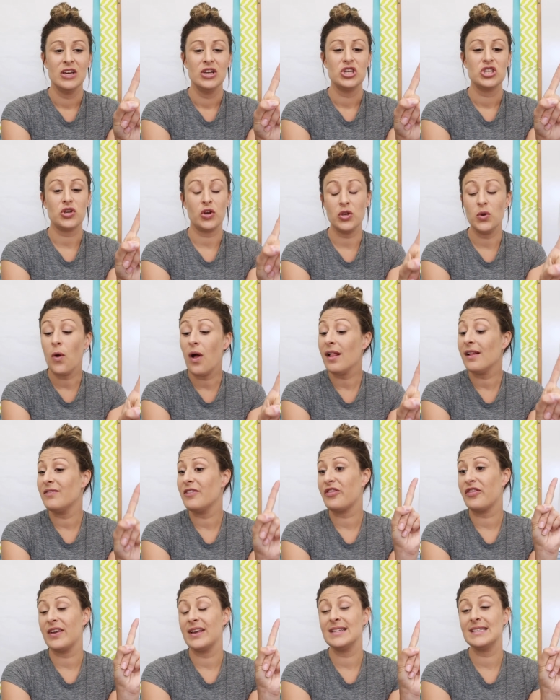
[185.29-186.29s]
show you all
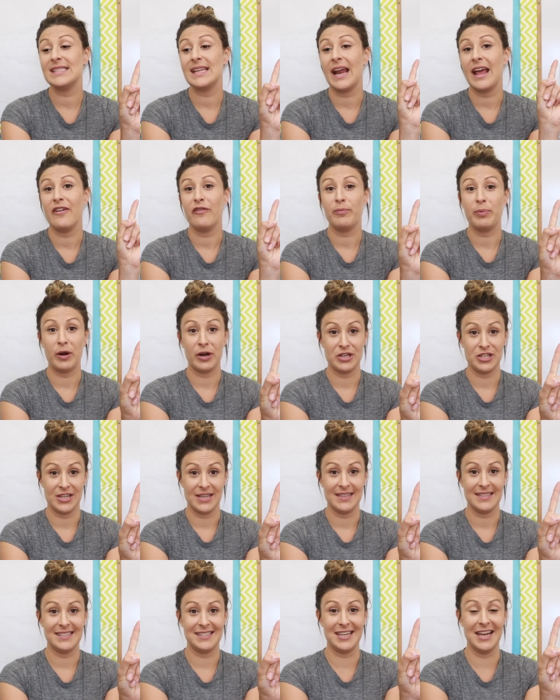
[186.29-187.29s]
the things that I have
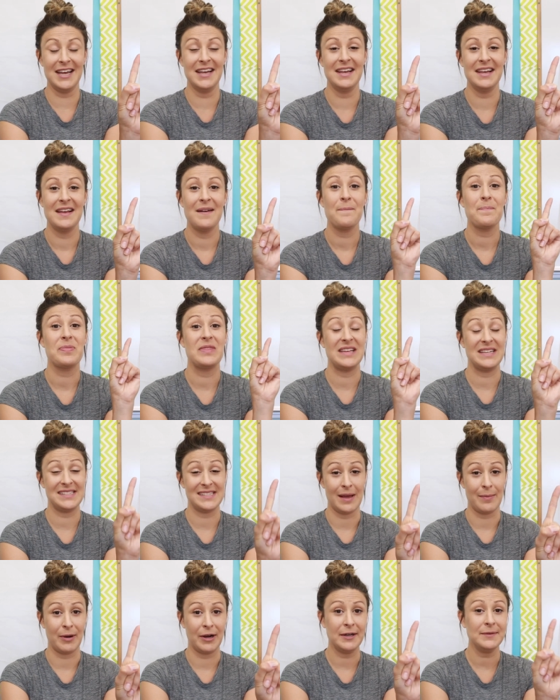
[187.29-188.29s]
purchased this
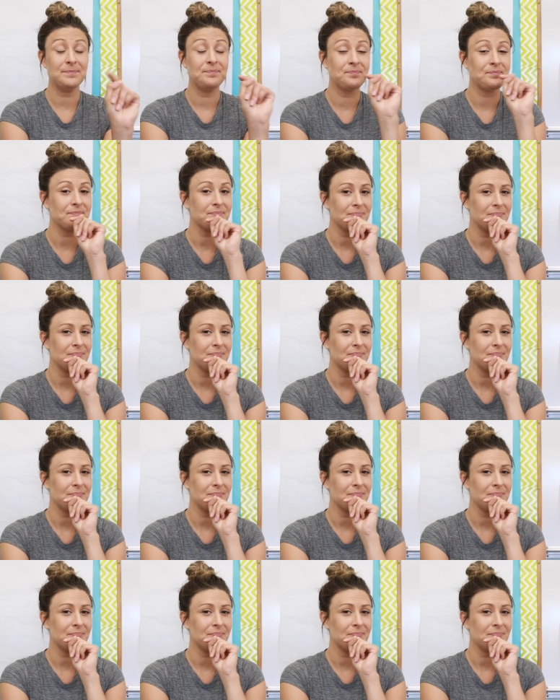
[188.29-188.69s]
summer.